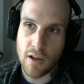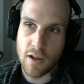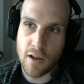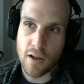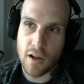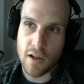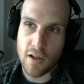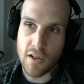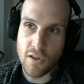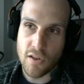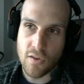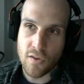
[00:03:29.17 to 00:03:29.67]

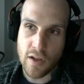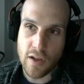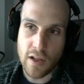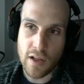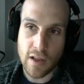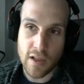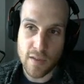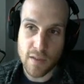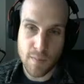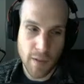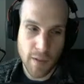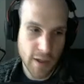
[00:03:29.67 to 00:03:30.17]
I don't need
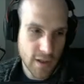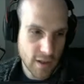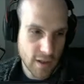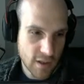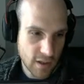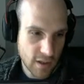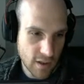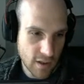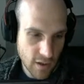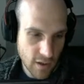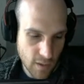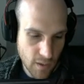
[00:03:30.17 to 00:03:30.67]
this
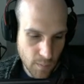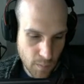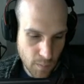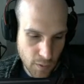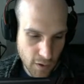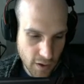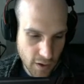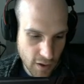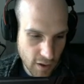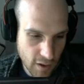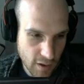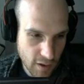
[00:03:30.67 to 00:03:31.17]
magazine. I'll put
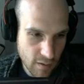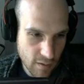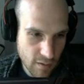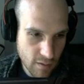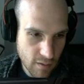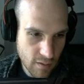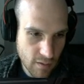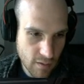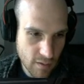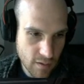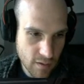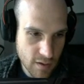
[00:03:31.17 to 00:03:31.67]
it
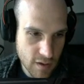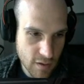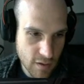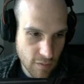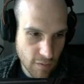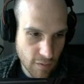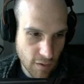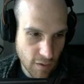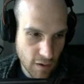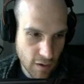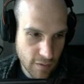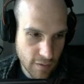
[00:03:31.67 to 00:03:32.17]
to
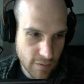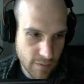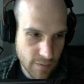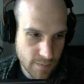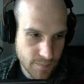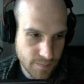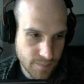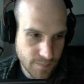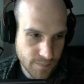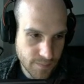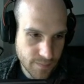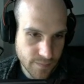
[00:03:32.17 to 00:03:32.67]
5.
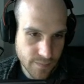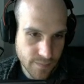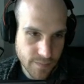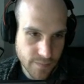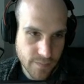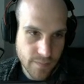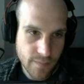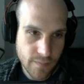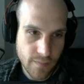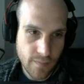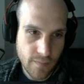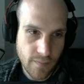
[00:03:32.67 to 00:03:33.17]

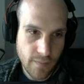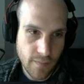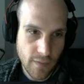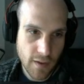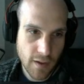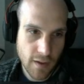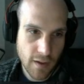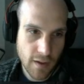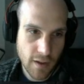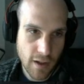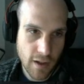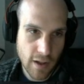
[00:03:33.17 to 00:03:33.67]

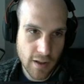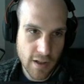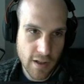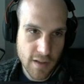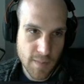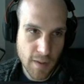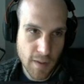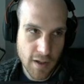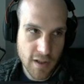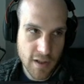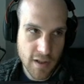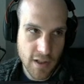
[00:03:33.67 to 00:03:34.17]
And this
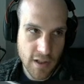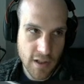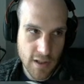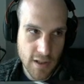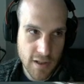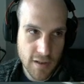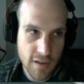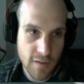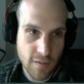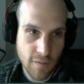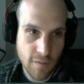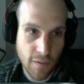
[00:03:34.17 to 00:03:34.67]
magazine
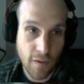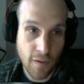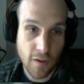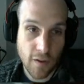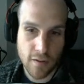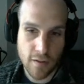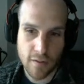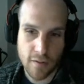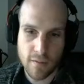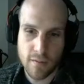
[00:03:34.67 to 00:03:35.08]
is full.